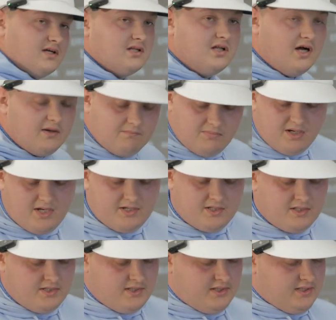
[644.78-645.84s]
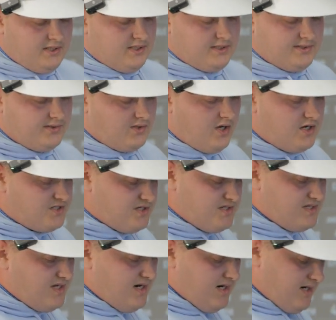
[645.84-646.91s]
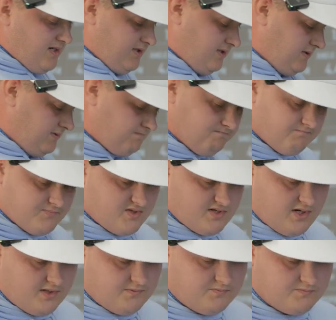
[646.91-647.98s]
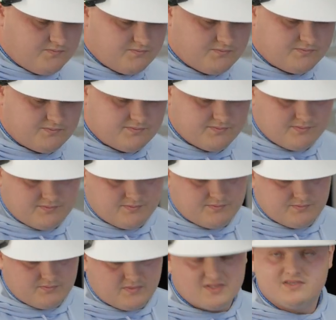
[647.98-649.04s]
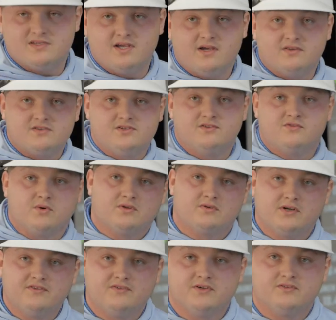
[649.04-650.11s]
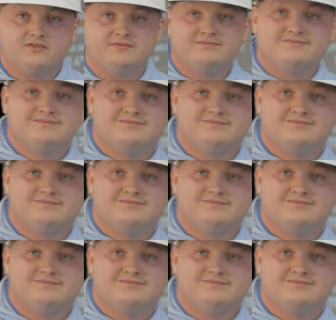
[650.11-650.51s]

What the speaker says: the club, but the launch is there. So let's see how the 243 feels.